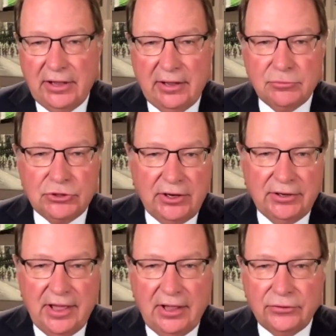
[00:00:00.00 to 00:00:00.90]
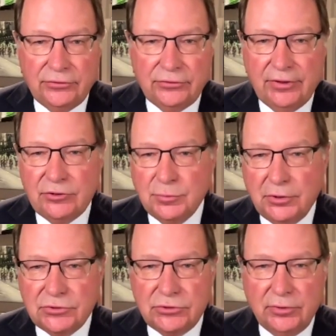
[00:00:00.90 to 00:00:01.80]
Amgen announced
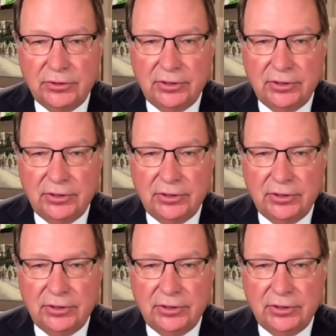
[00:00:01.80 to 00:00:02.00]
Facebook's doing a,